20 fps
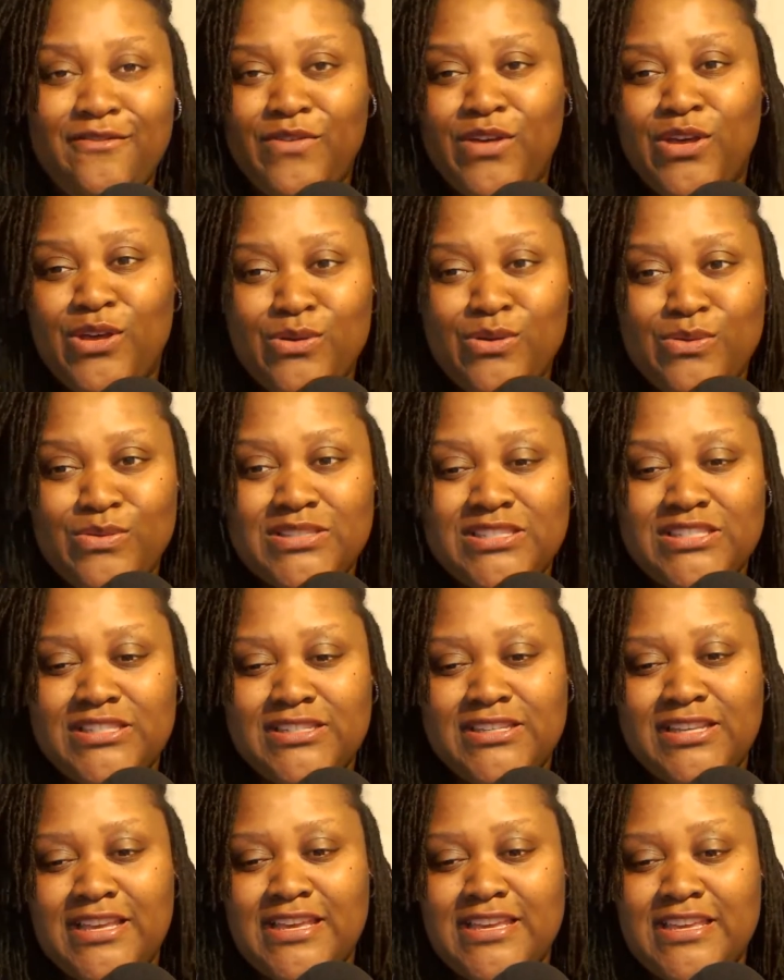folks,
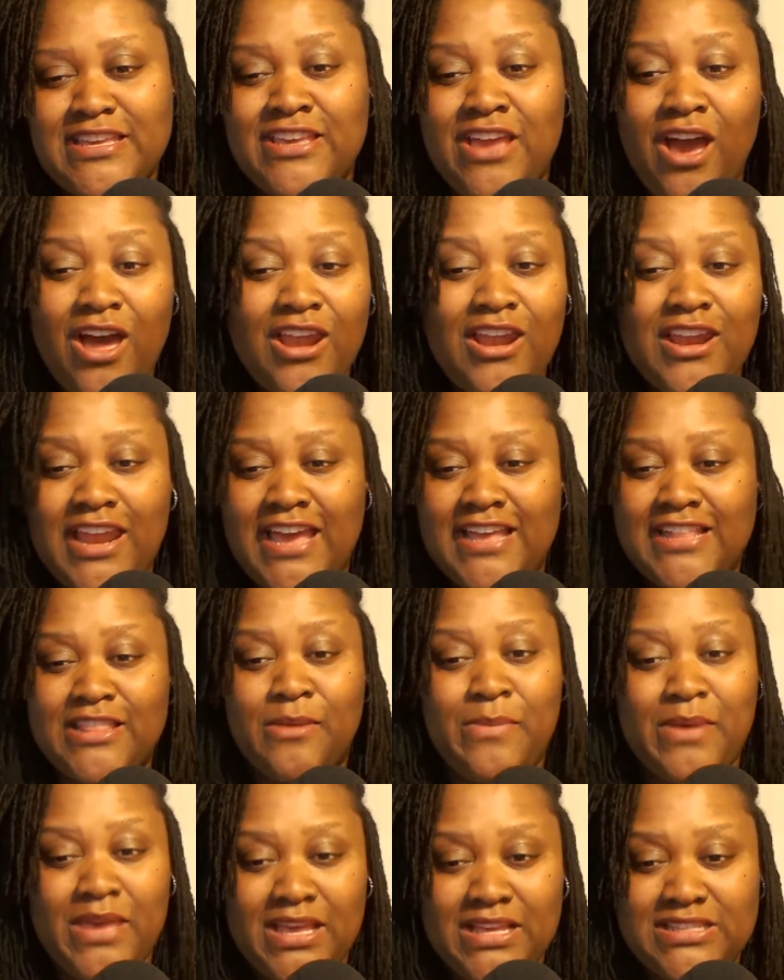y'all are like the
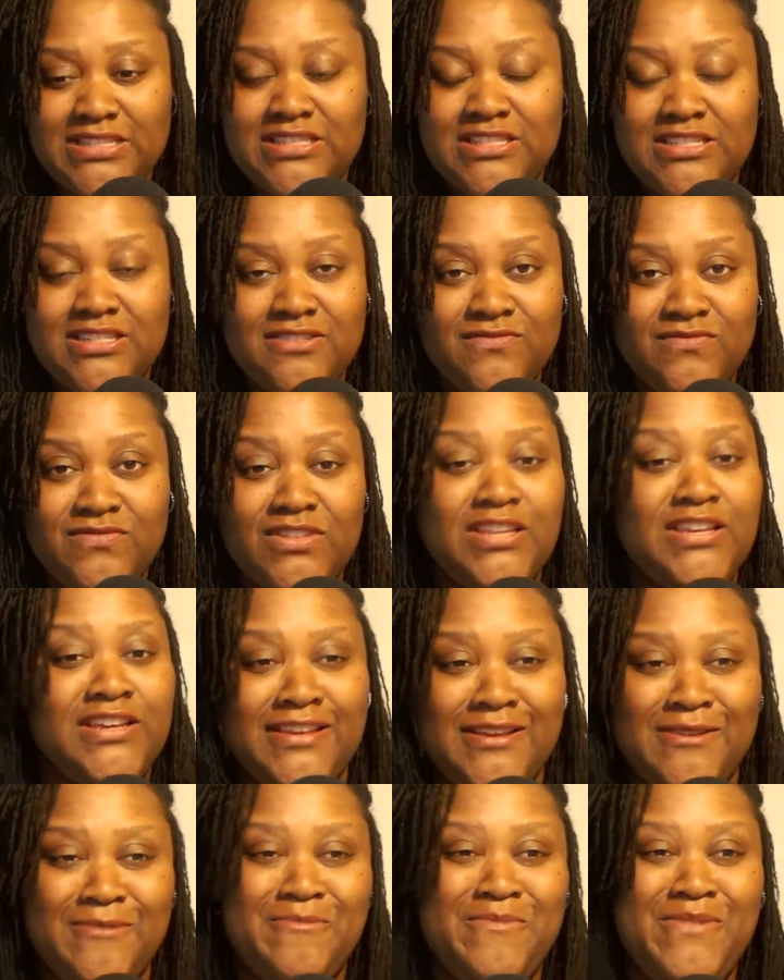best
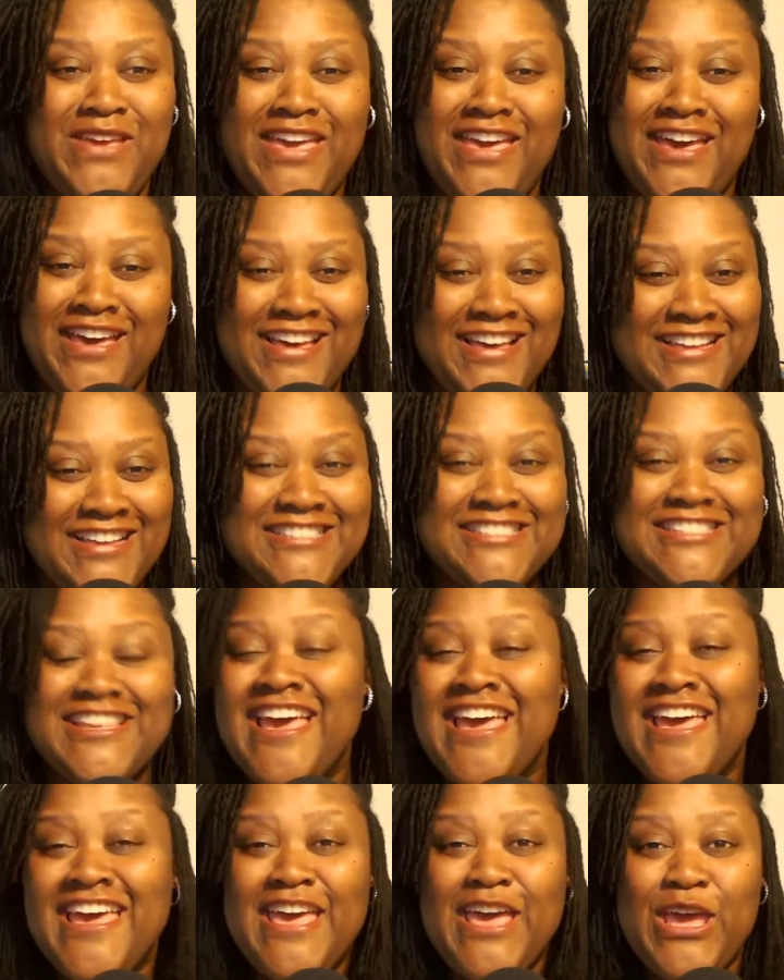because
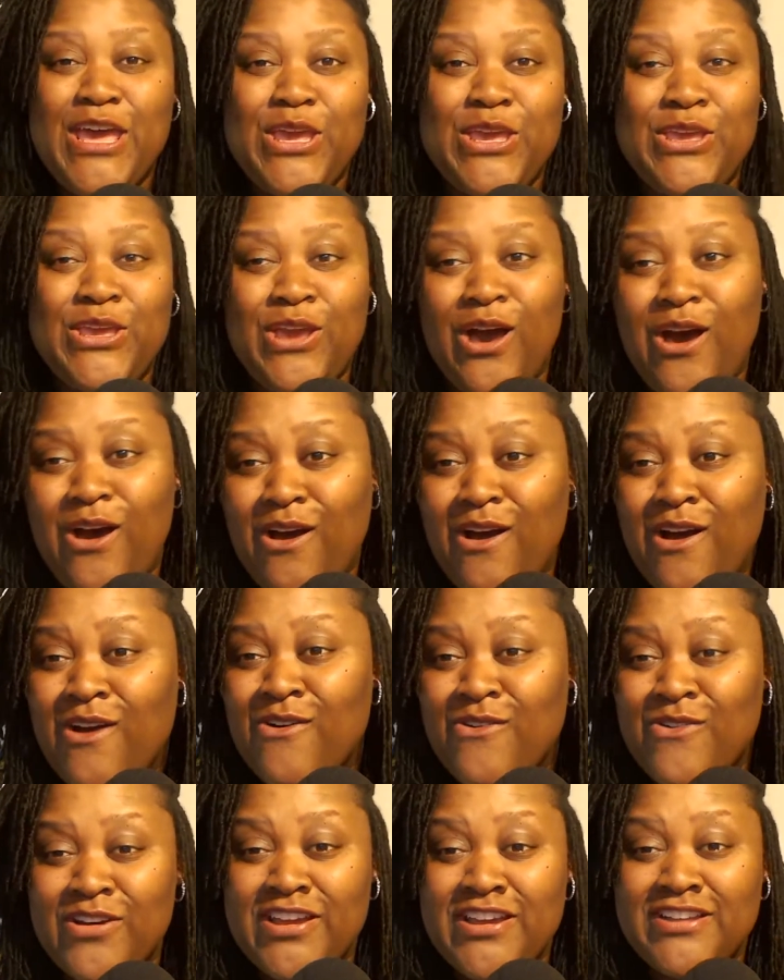y'all are
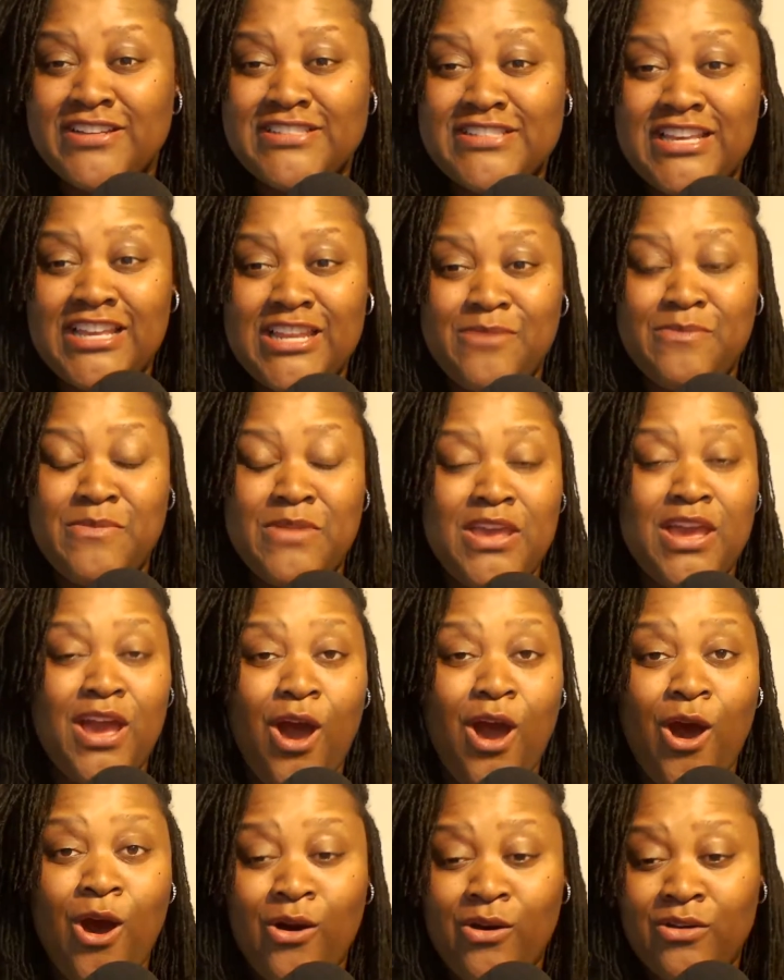on here telling me
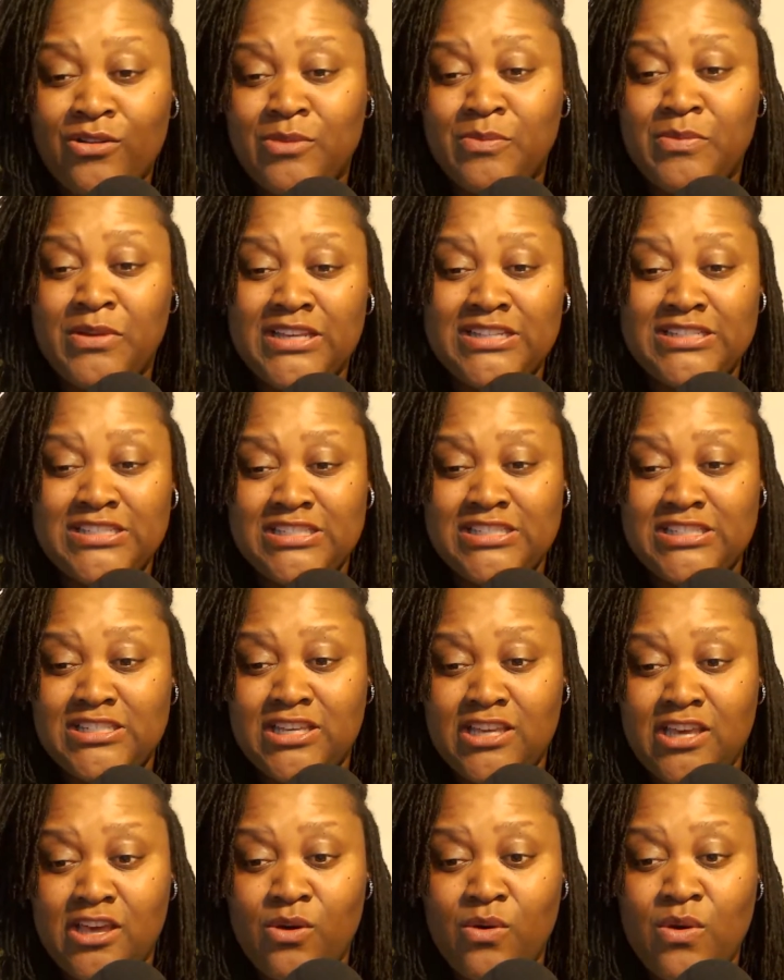all the places to
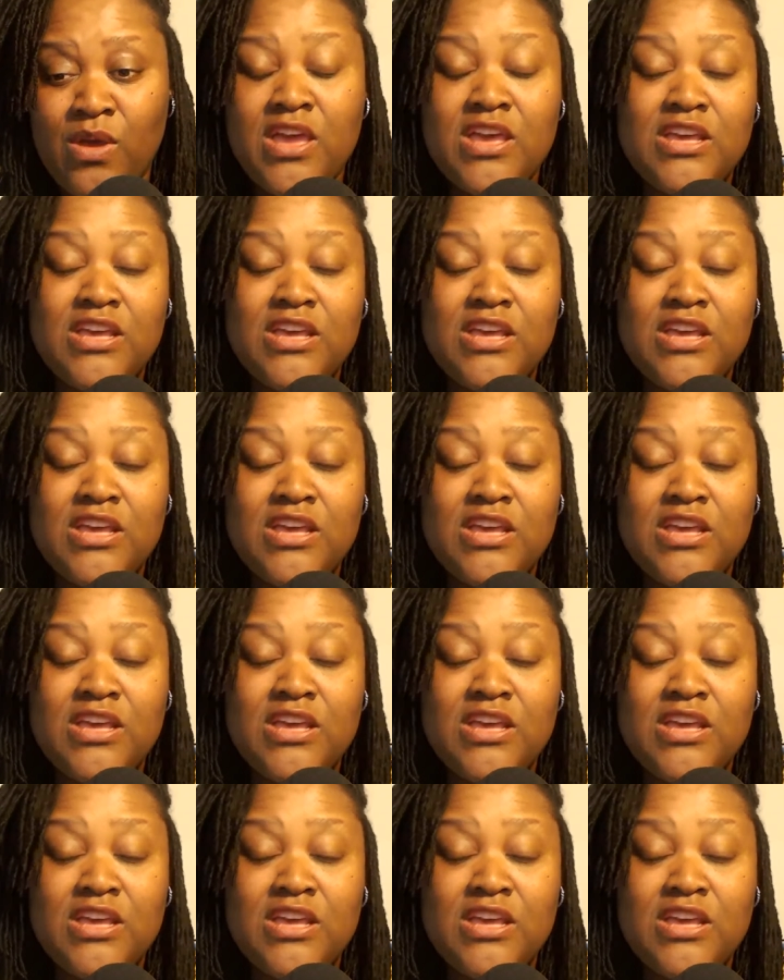go.